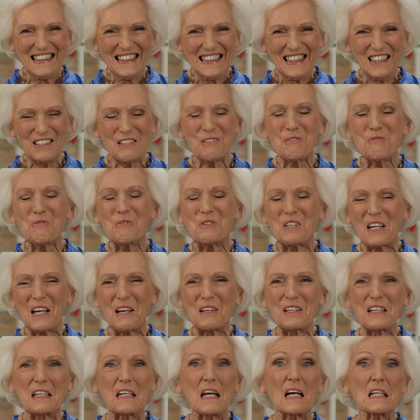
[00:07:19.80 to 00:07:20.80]
oh, uh,
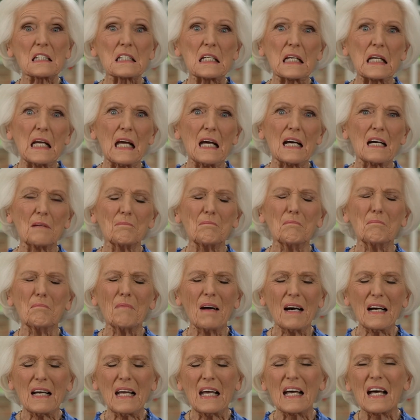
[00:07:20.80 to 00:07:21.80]
cutting hair.
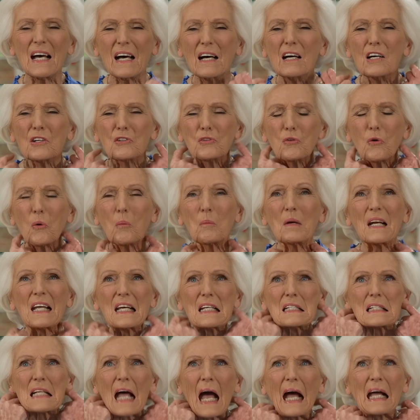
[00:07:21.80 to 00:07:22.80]
My hair normally
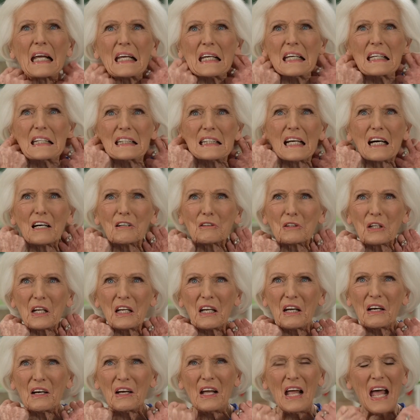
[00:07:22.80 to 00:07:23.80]
is hanging down
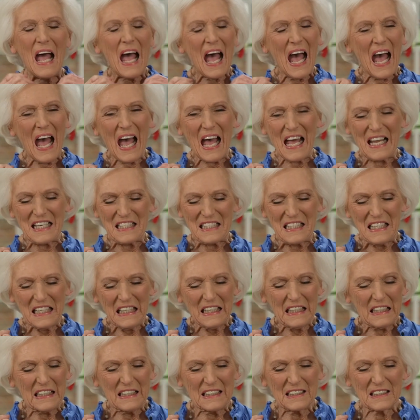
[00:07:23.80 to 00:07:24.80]
here, and
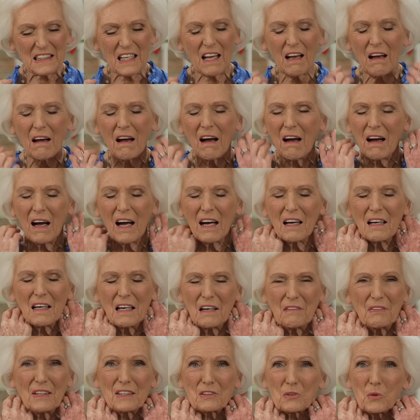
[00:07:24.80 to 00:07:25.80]
it. I,
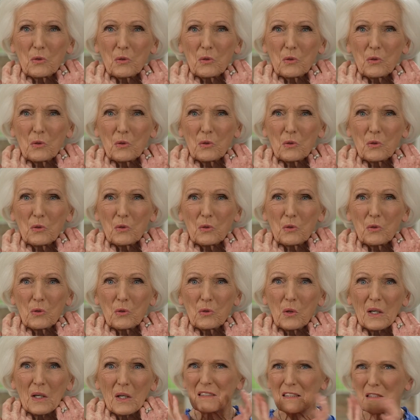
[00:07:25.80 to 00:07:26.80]
have had quite enough of it,
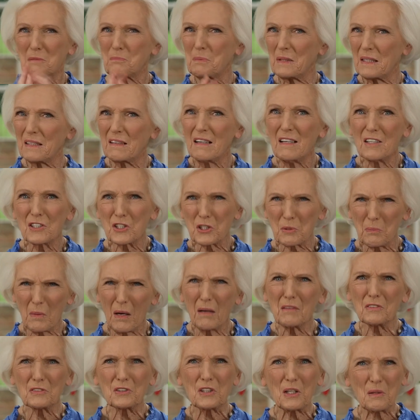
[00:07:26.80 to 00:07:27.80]
but it's been
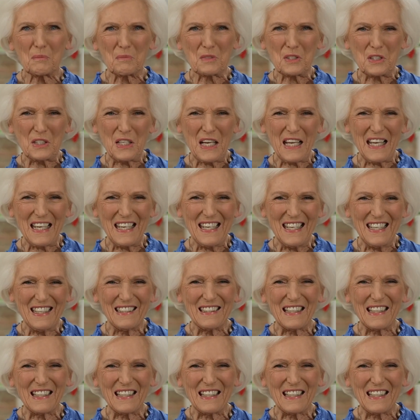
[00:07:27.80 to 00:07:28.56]
smartened up today,